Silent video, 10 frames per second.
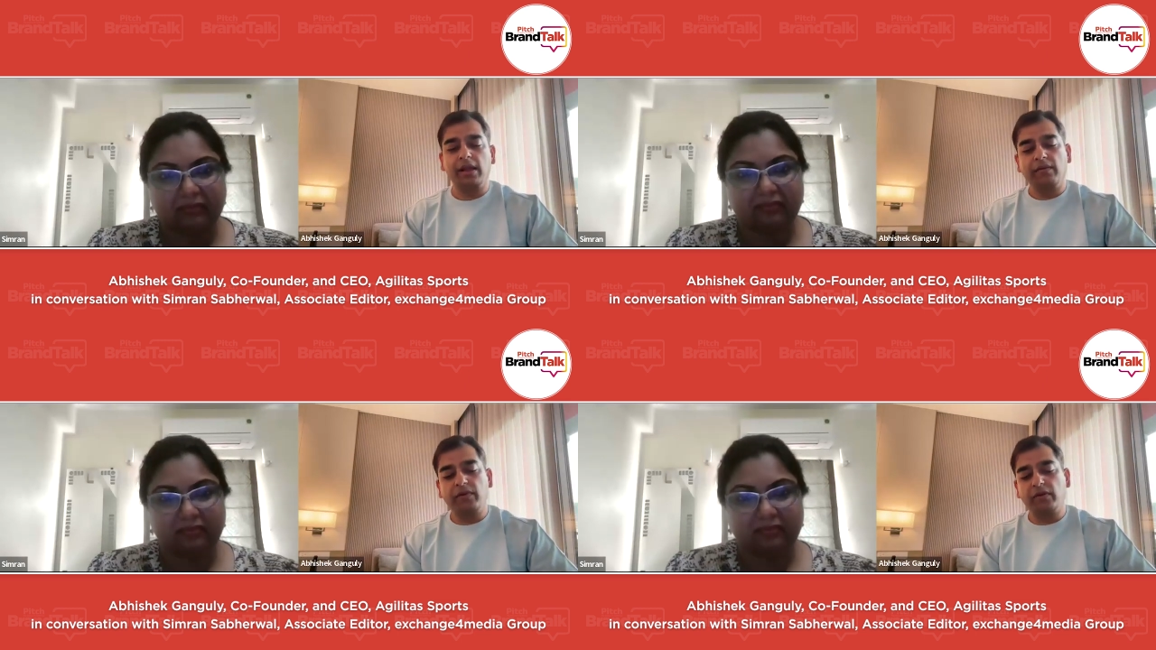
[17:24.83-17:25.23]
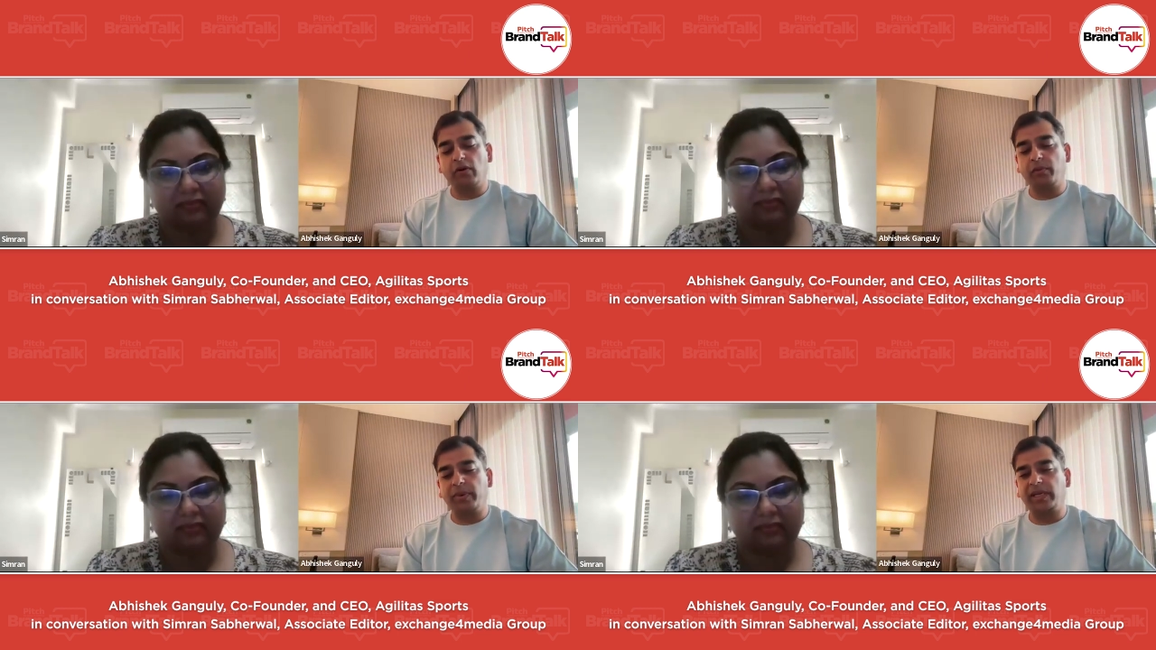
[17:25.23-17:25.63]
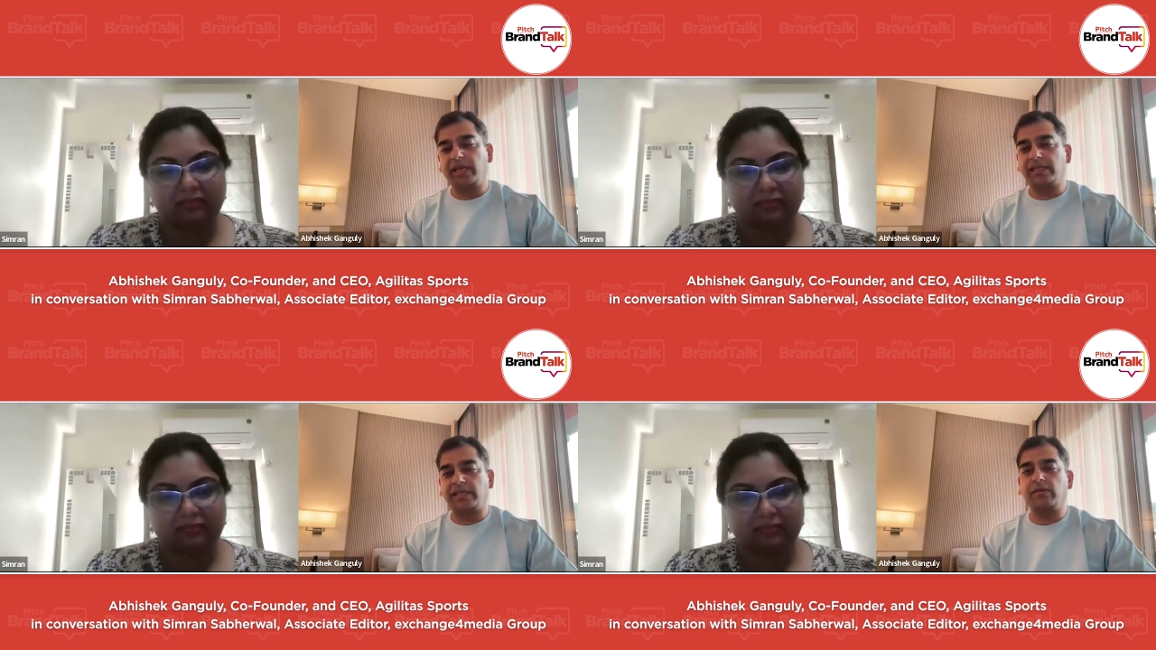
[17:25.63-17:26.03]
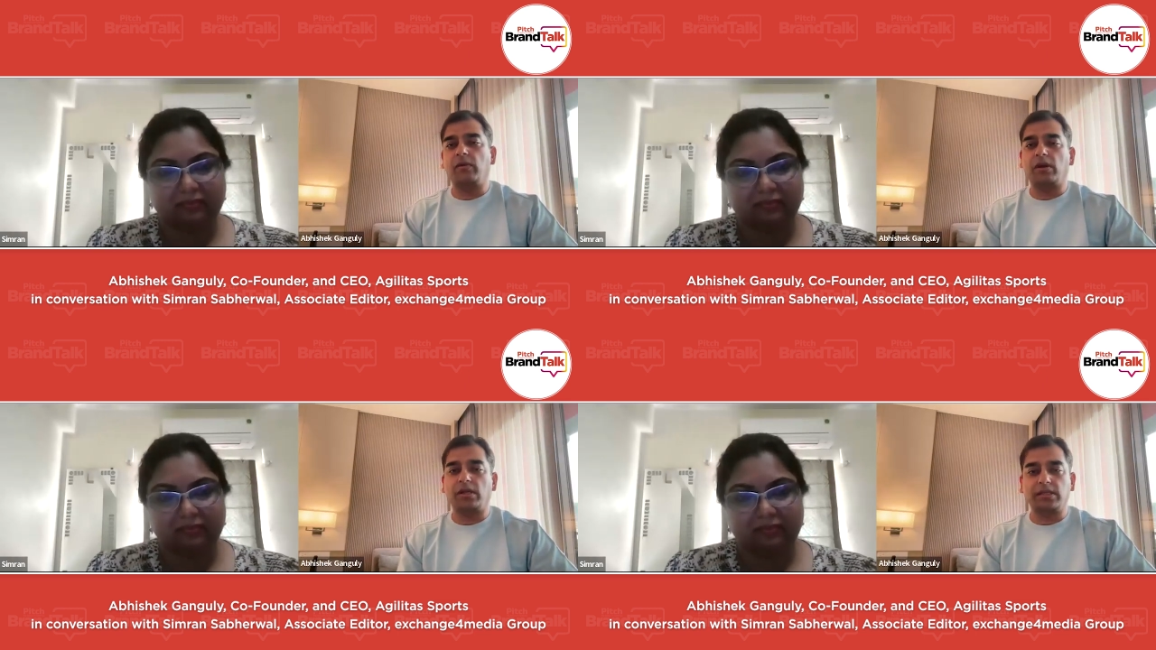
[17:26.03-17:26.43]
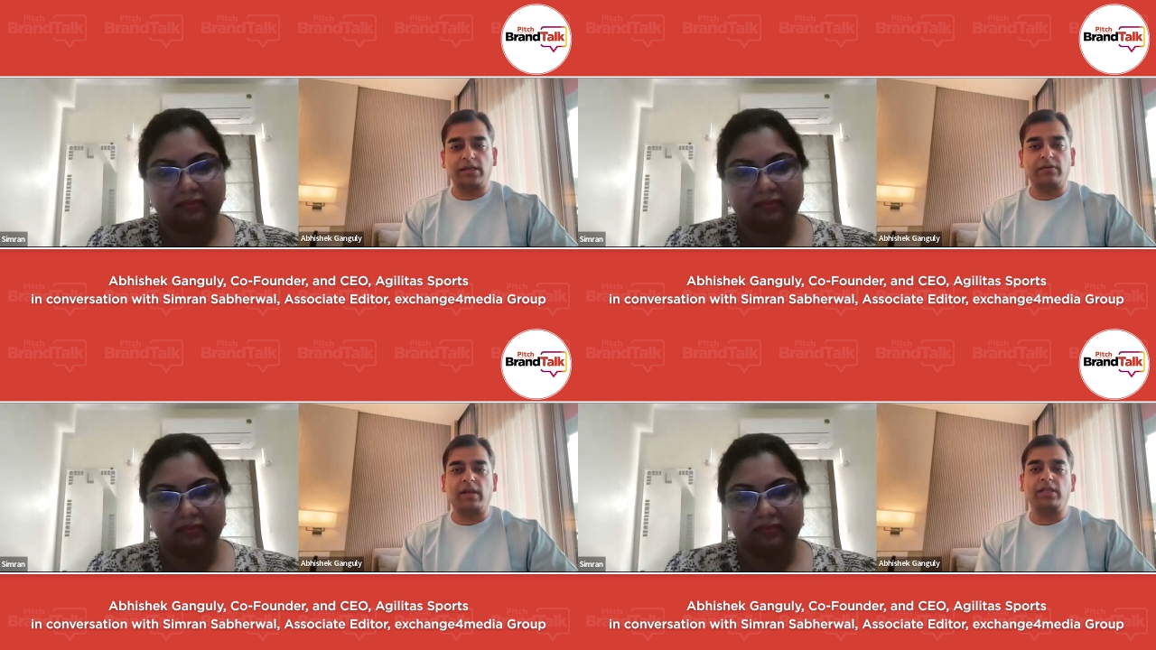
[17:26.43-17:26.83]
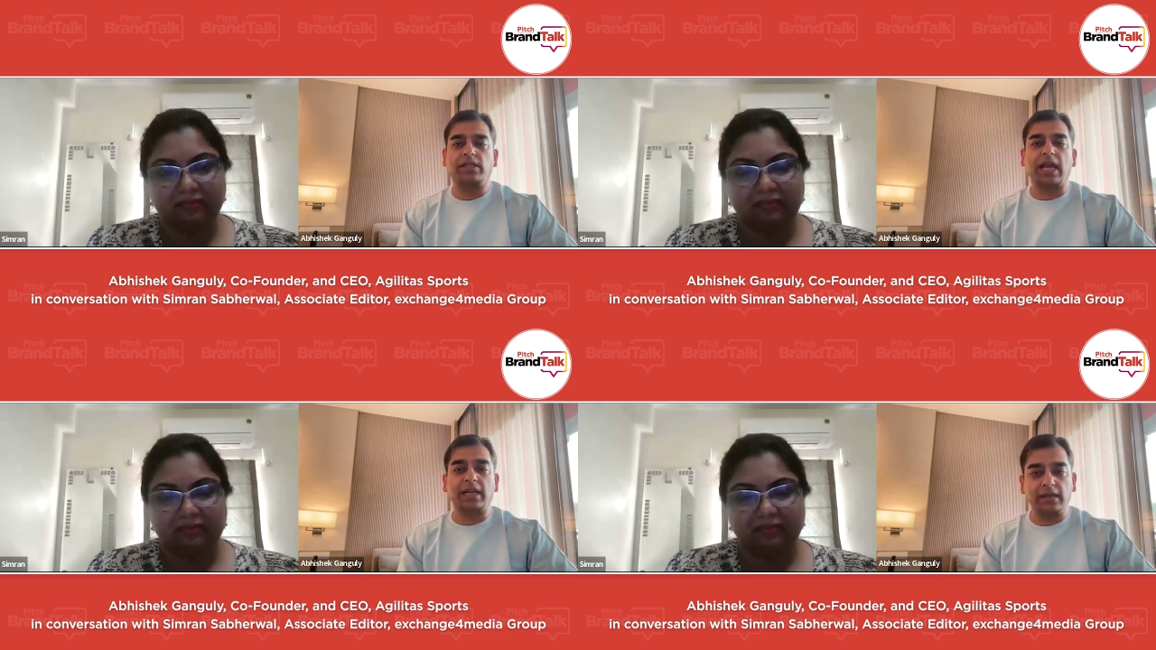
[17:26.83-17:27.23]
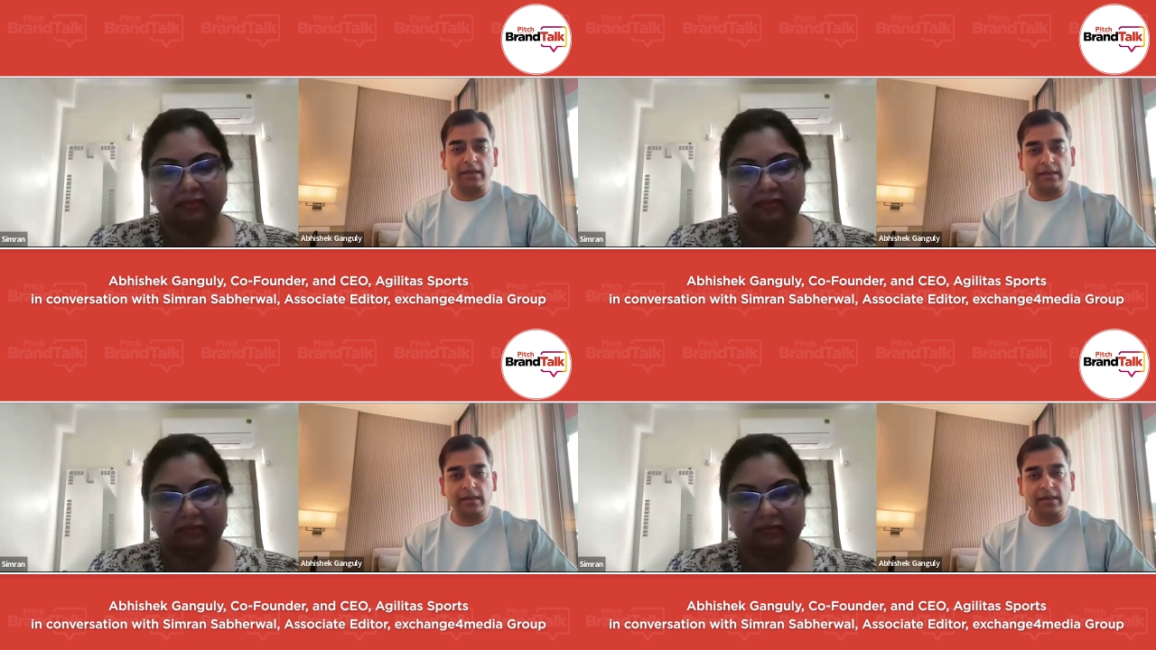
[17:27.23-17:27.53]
Speaker 1: we won't be testing waters in one channel